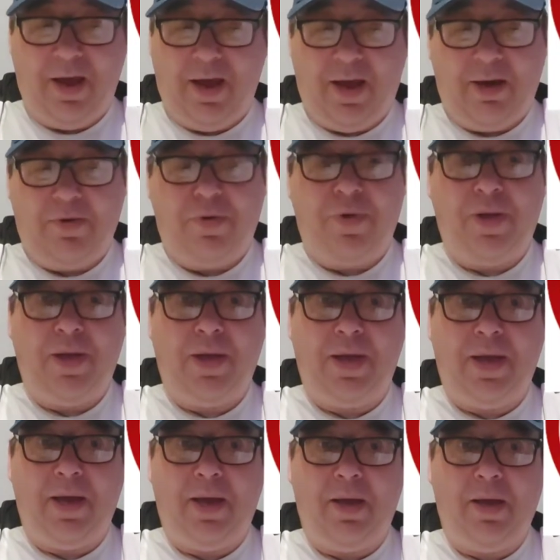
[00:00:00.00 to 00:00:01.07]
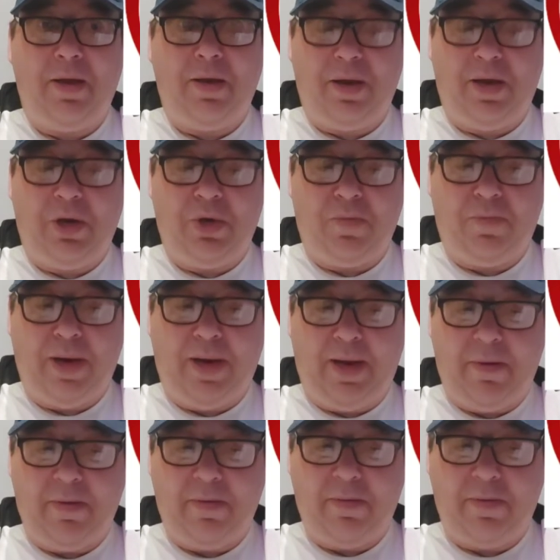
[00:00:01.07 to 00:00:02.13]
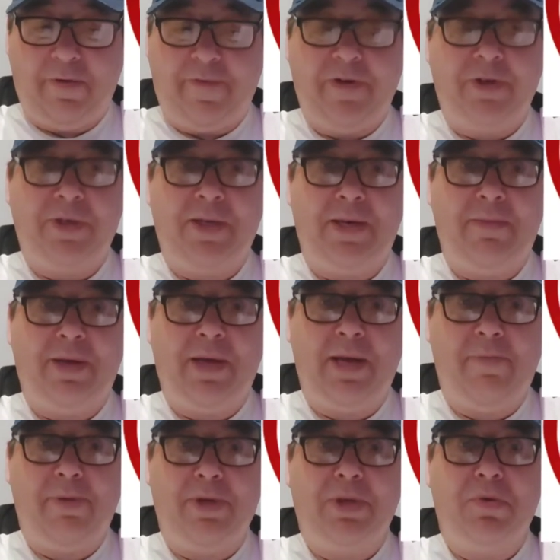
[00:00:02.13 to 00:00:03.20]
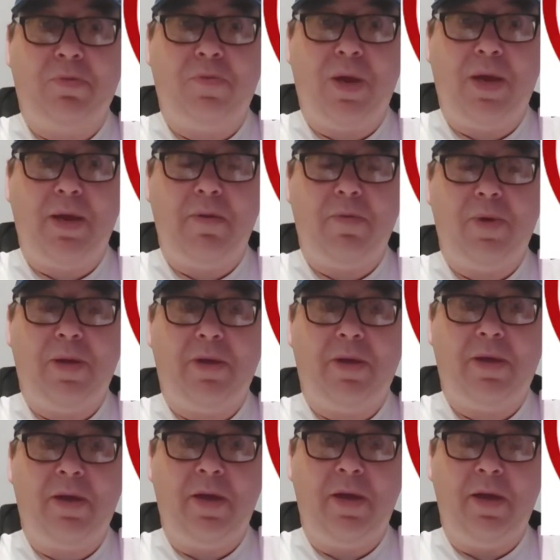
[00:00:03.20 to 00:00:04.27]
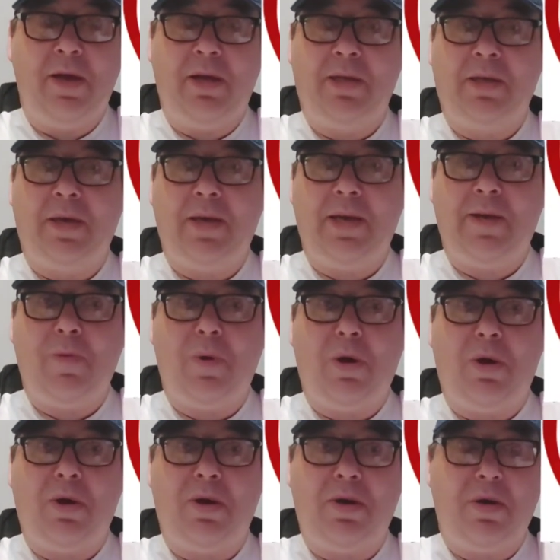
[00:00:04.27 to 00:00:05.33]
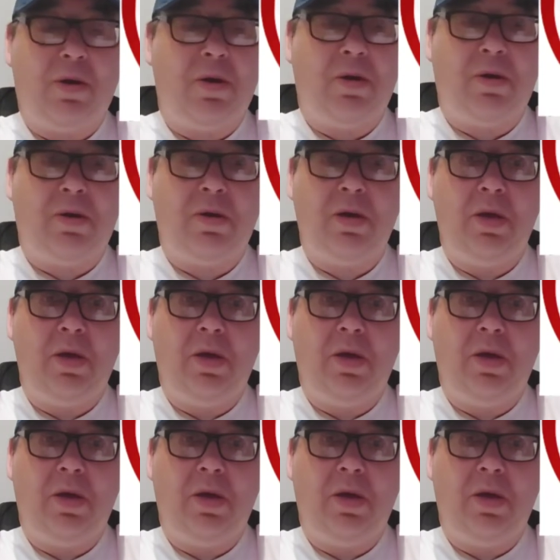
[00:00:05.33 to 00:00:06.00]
I don't think he should be a first team keeper somewhere, whether it's League One or